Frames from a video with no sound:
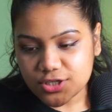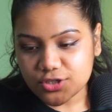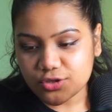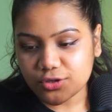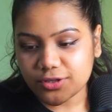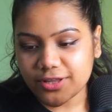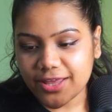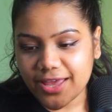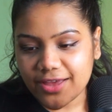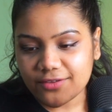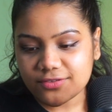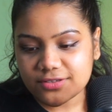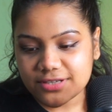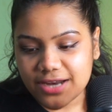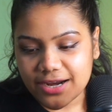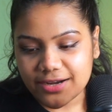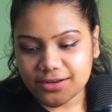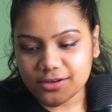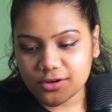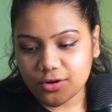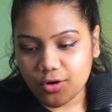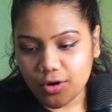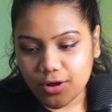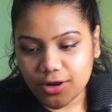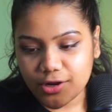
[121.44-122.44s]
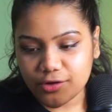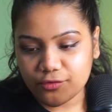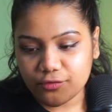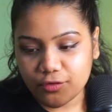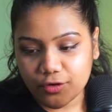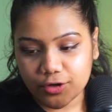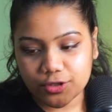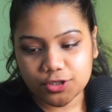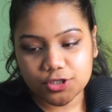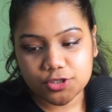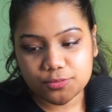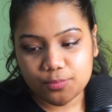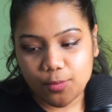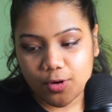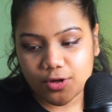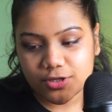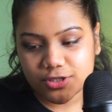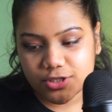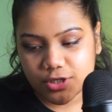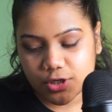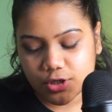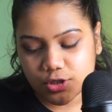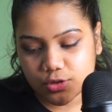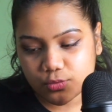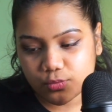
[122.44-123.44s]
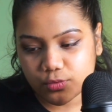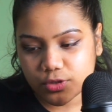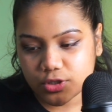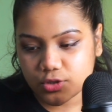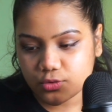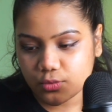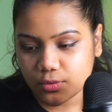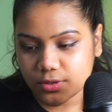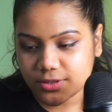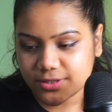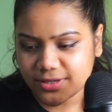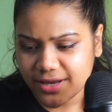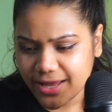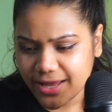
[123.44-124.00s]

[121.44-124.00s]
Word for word: So they have started calling for the sponsors, which was